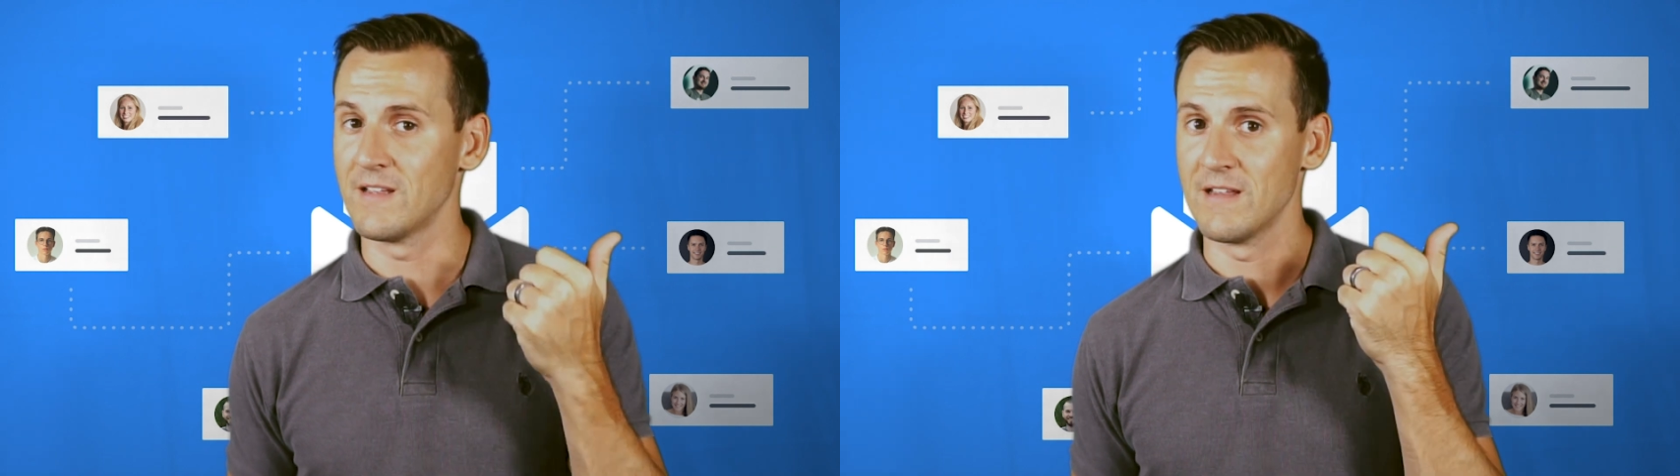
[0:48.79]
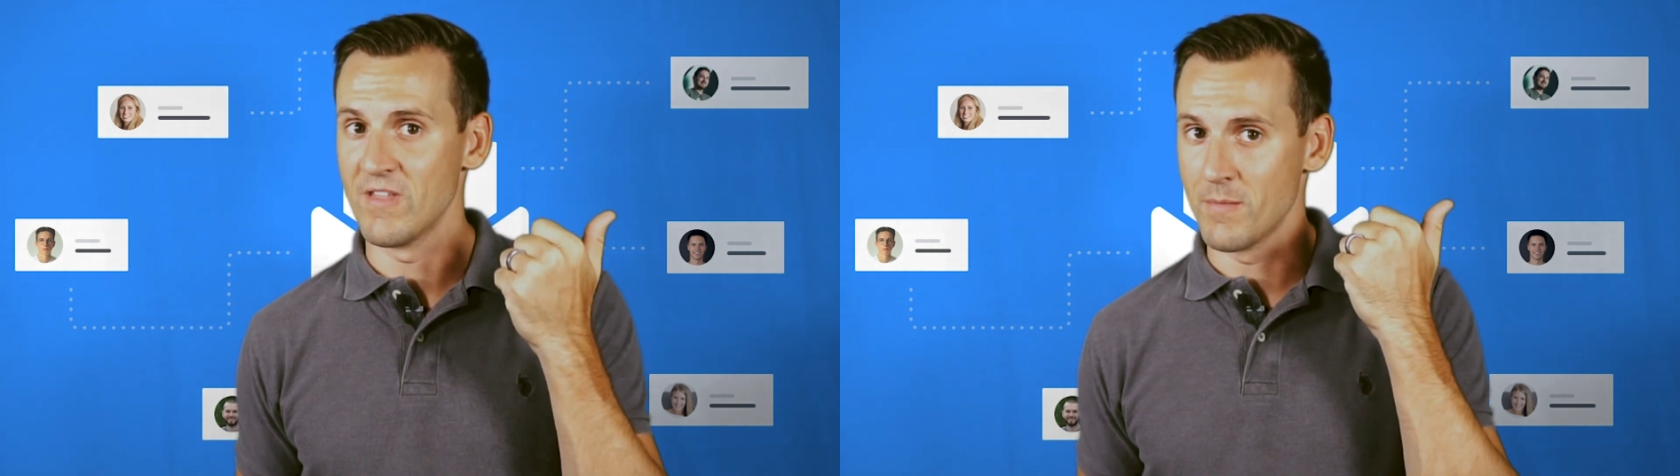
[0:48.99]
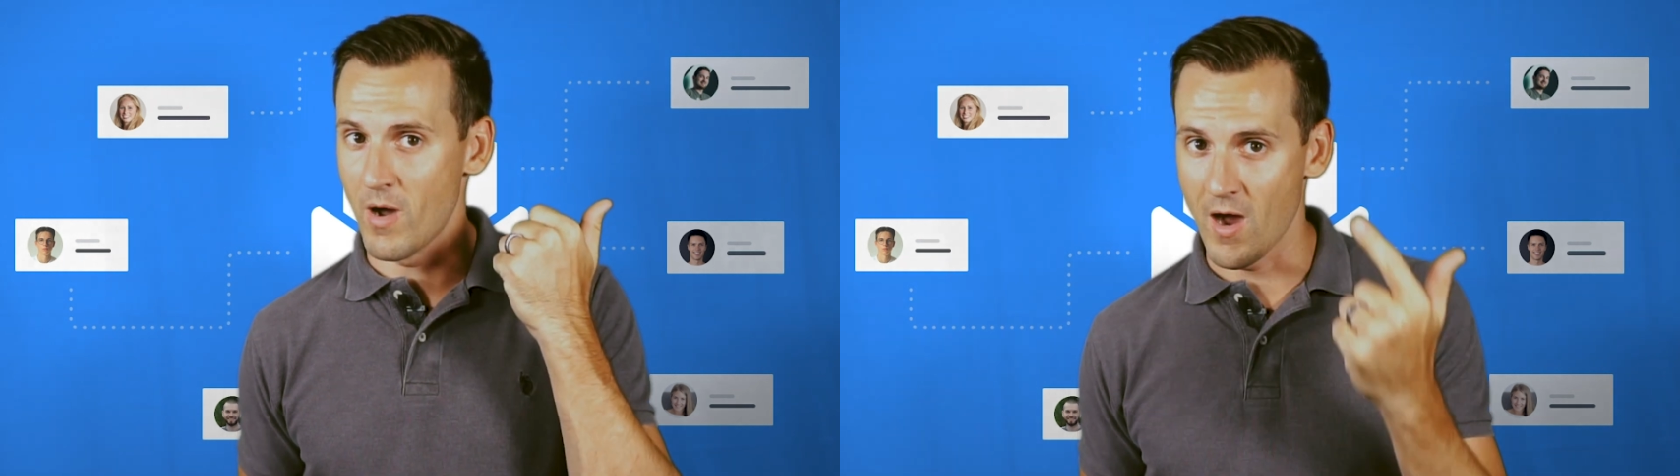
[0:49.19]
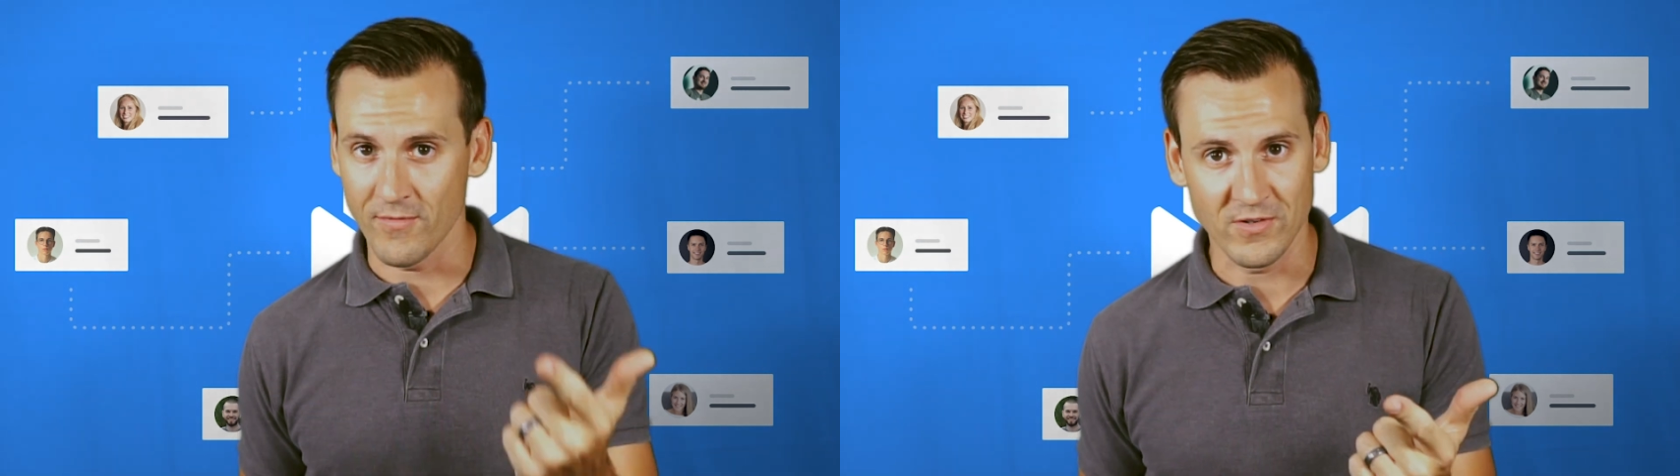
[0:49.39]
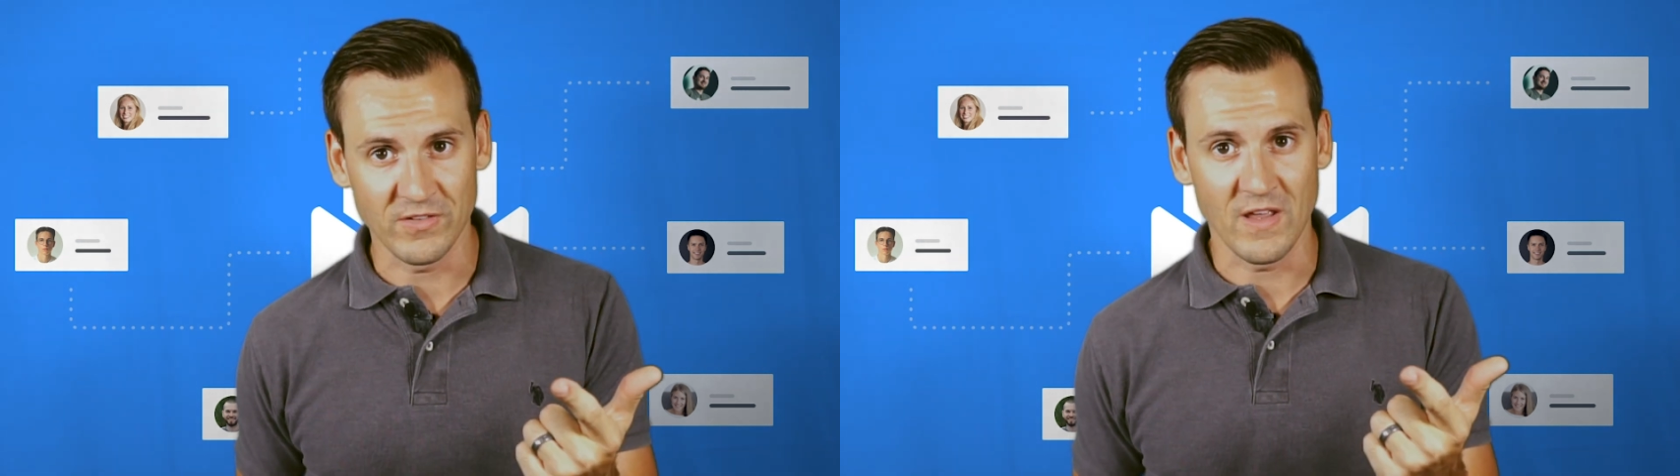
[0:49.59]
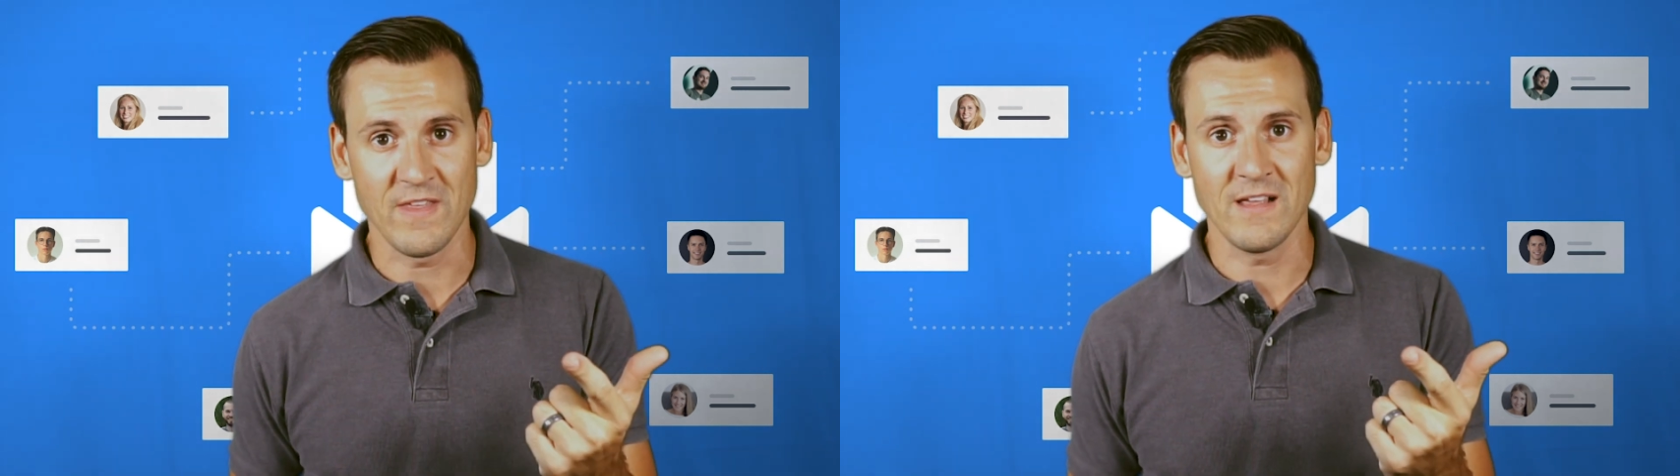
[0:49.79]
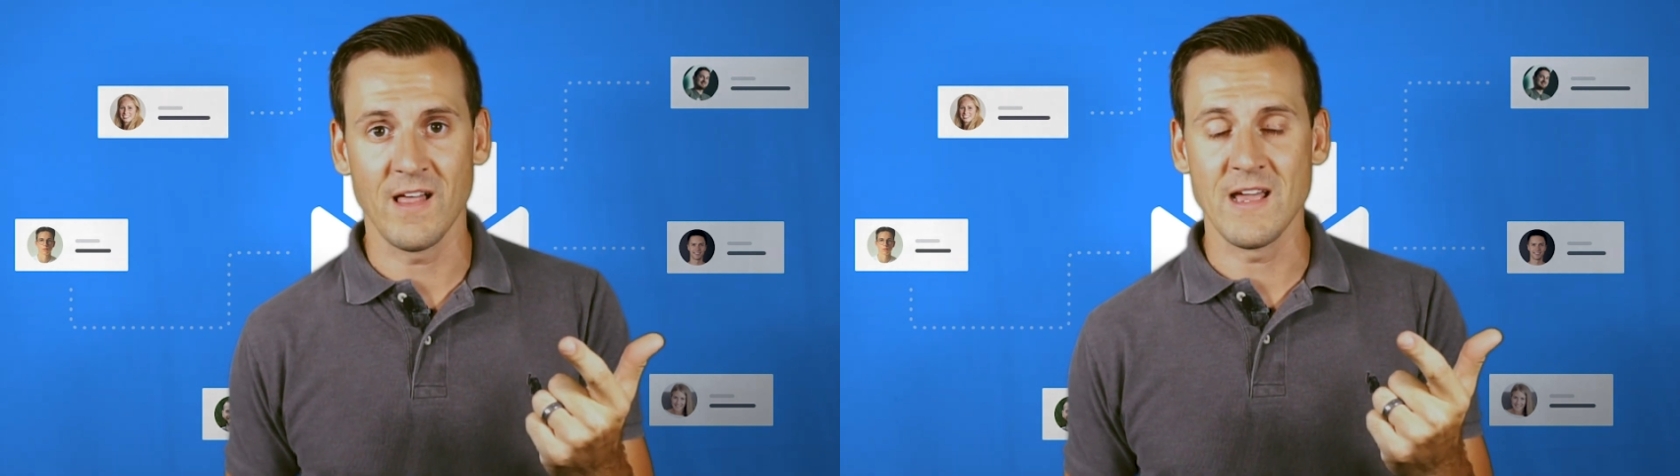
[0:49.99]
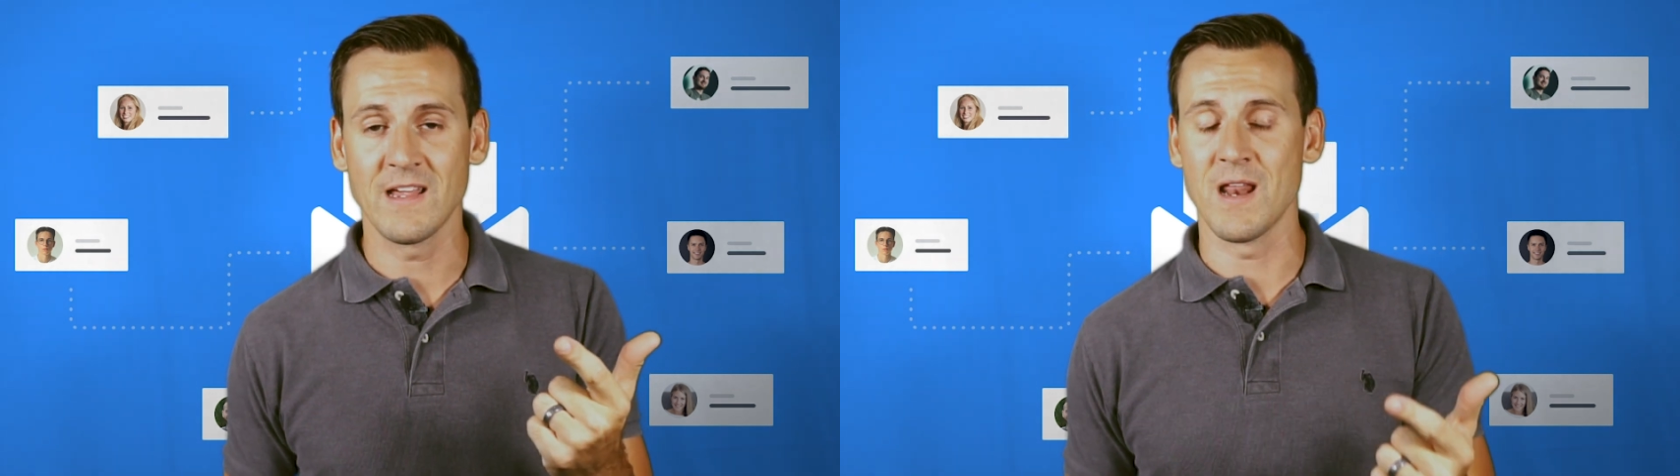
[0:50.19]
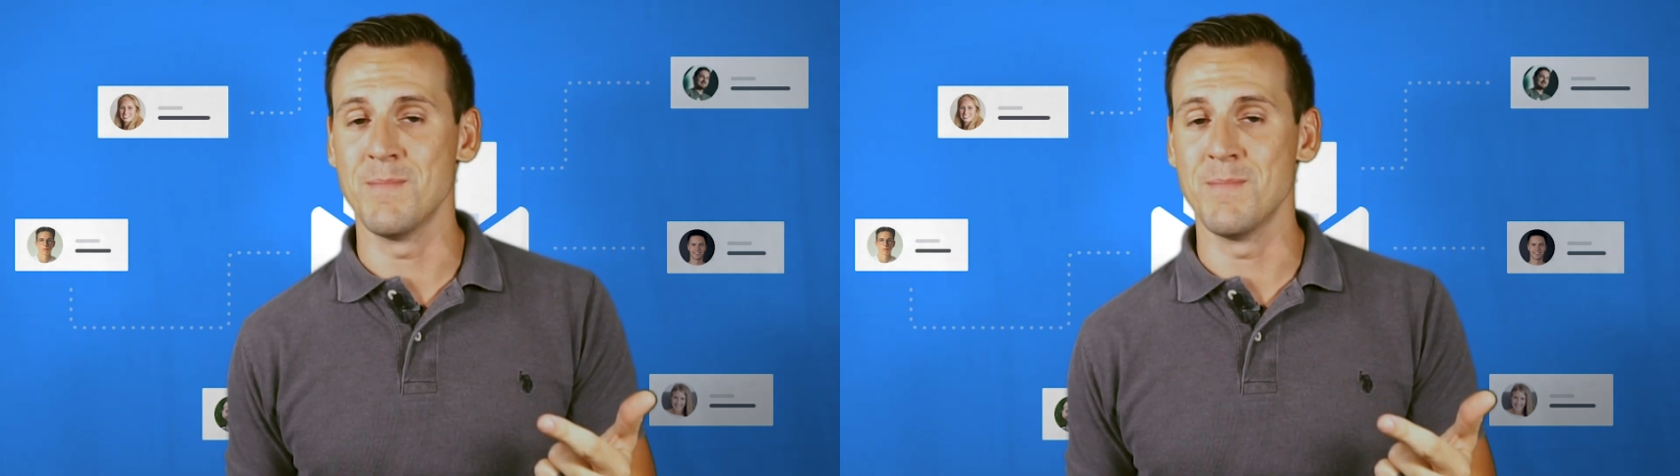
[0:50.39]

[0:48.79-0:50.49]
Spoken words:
give them offers that they like,